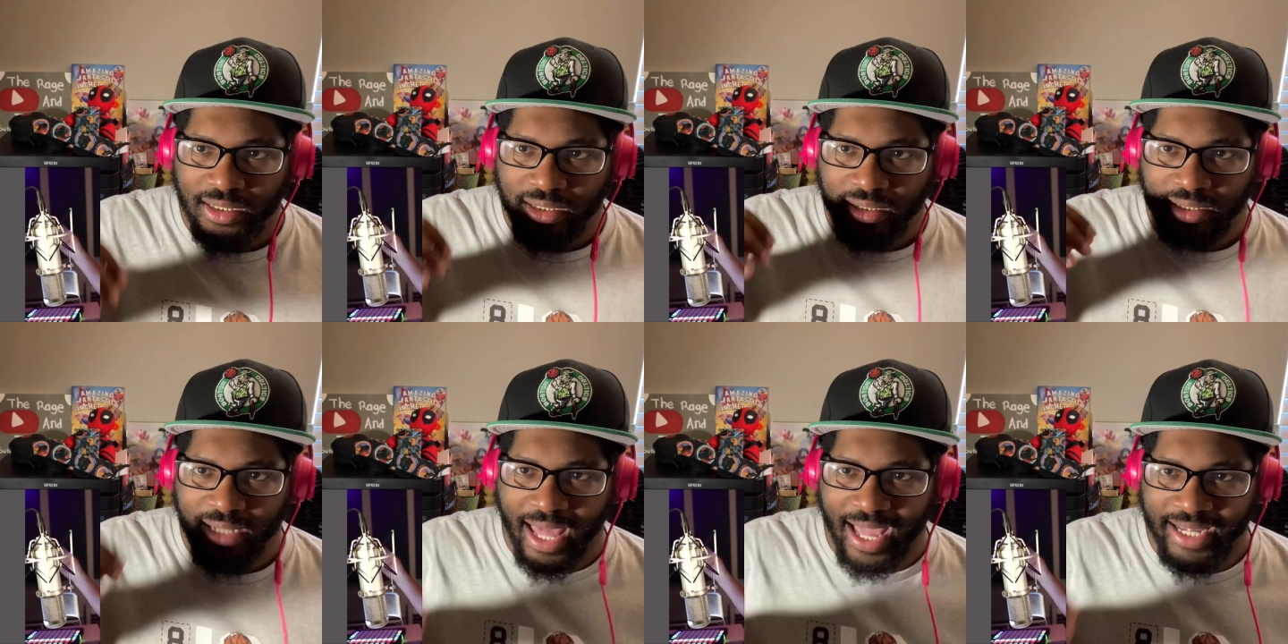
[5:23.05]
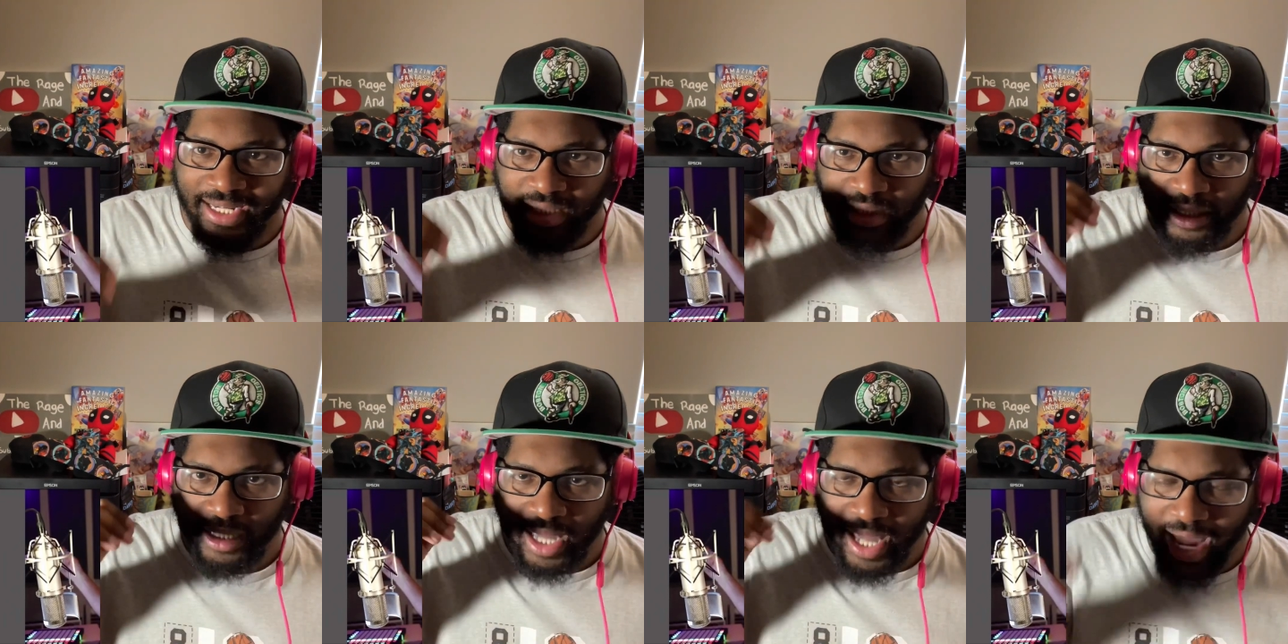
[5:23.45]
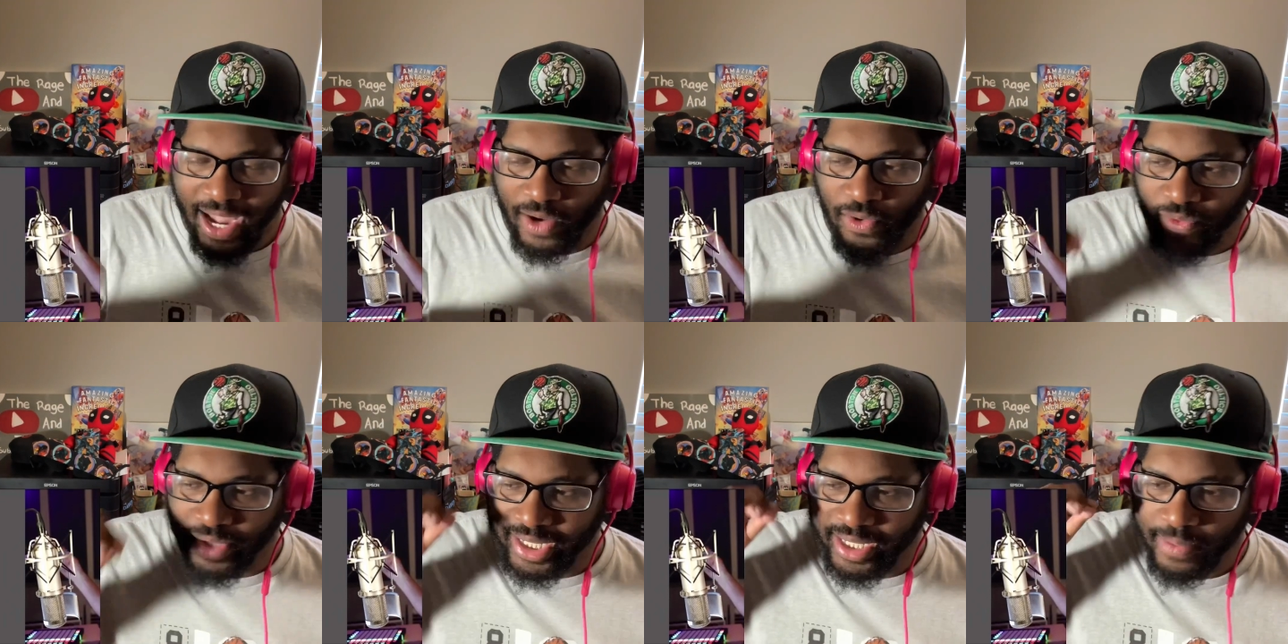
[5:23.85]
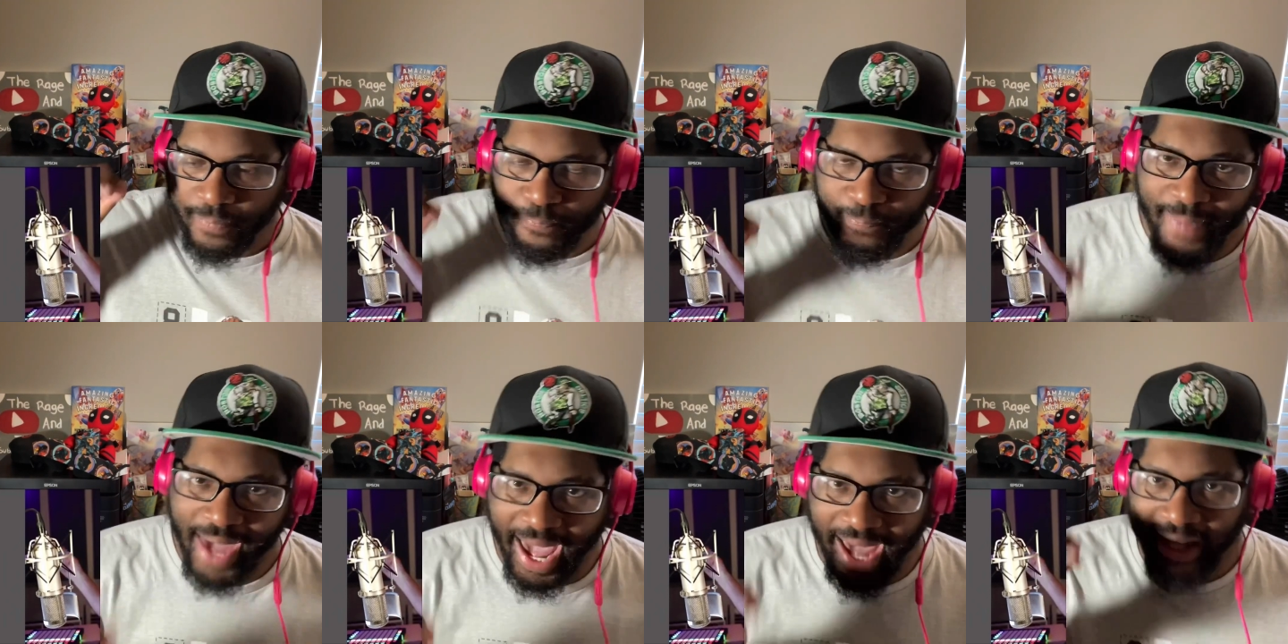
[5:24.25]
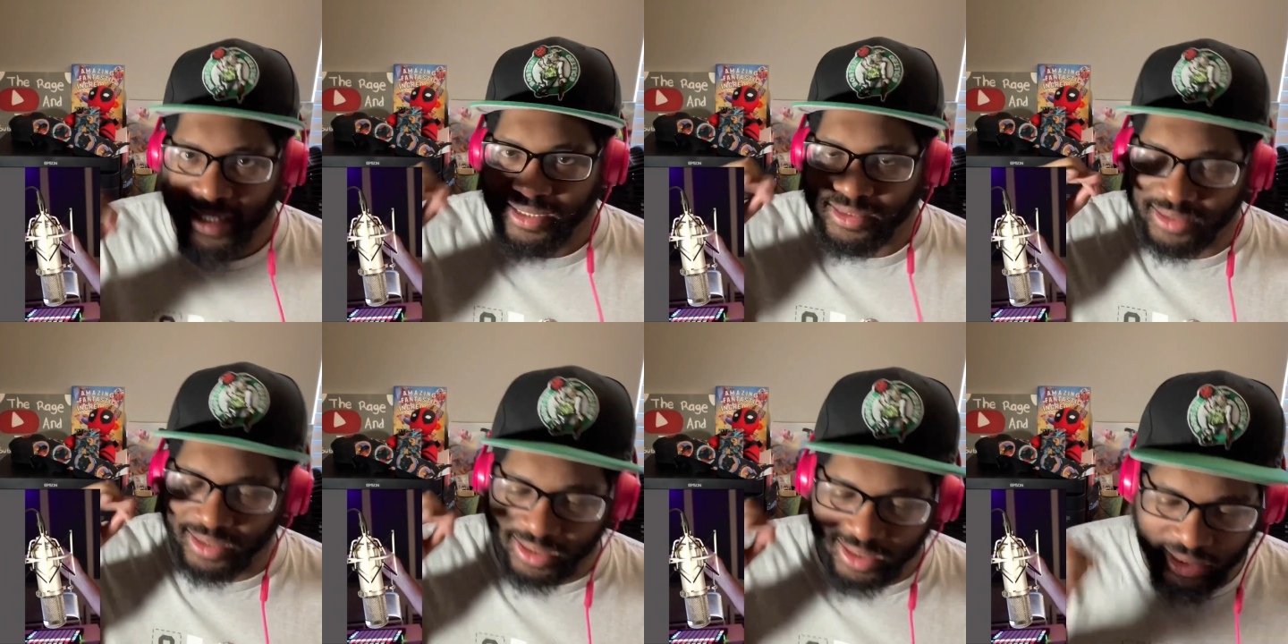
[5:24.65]
like Harry
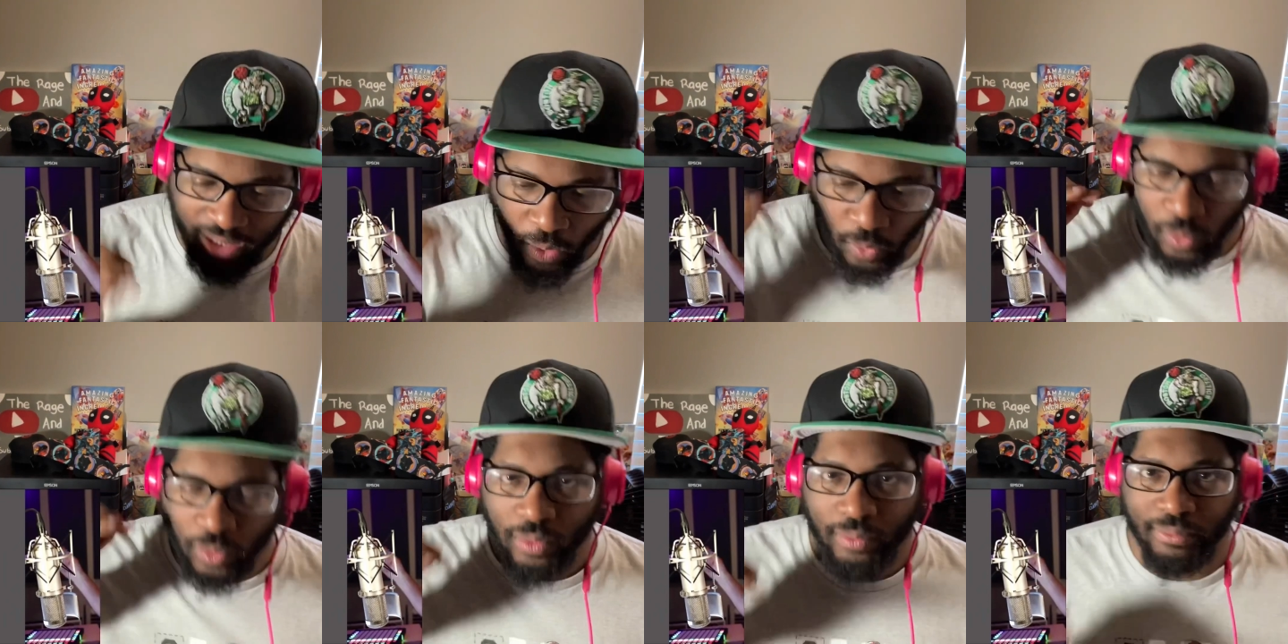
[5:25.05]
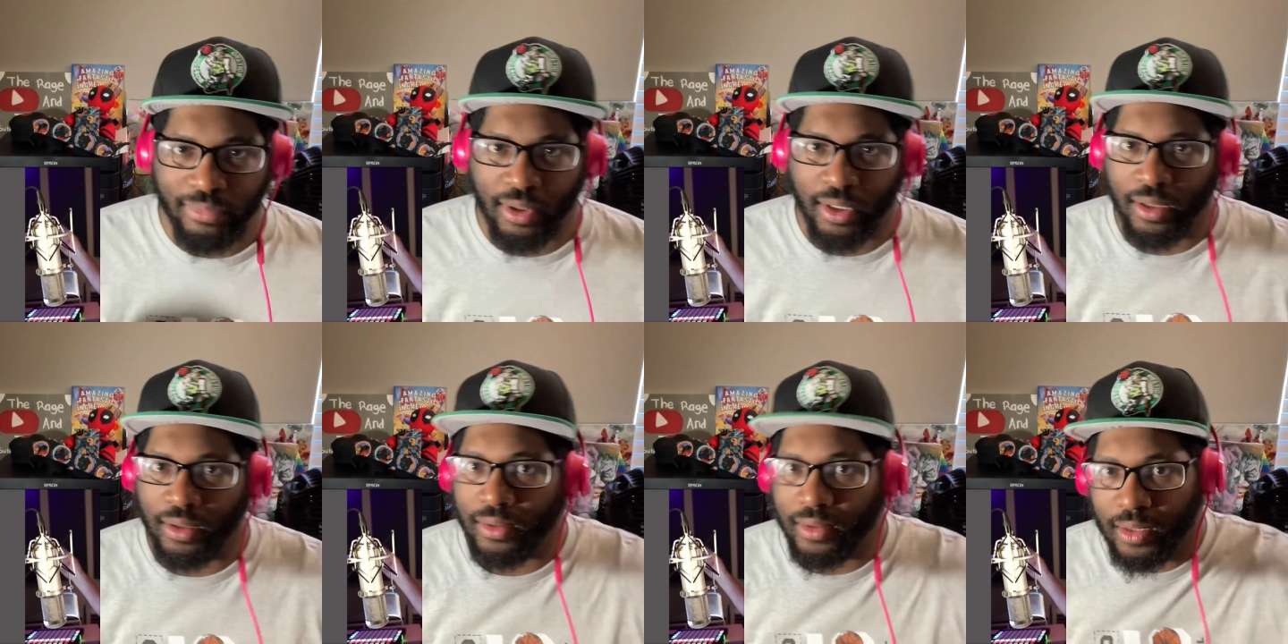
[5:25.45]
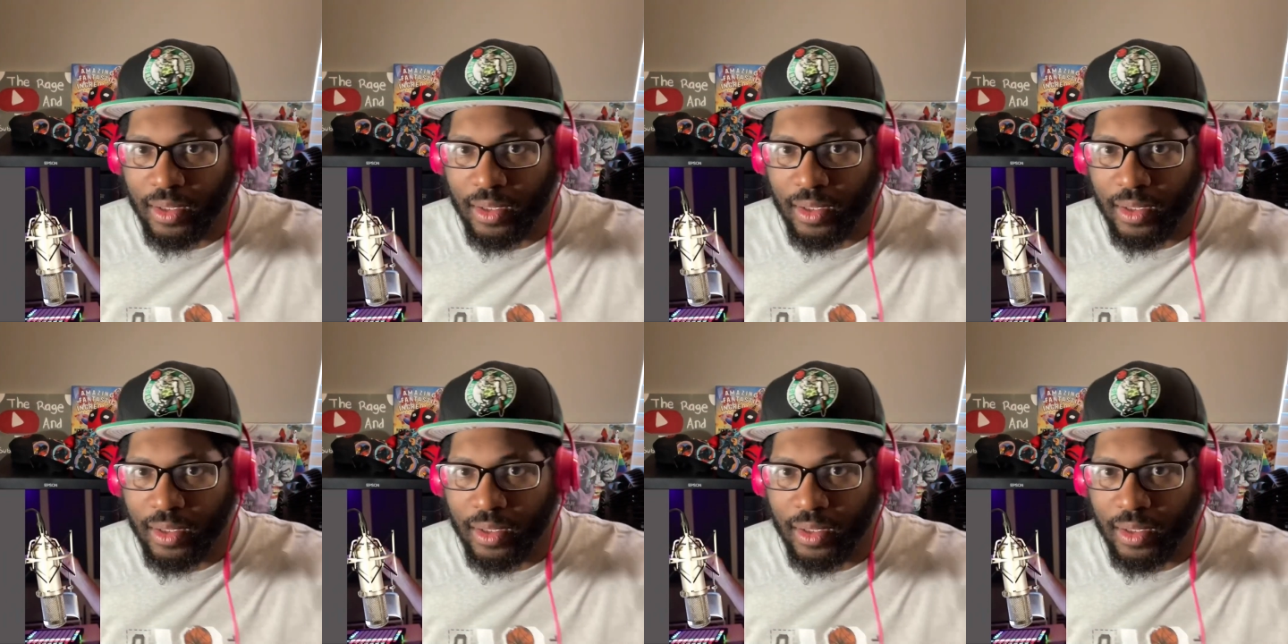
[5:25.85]
Mack, the GOAT, bro.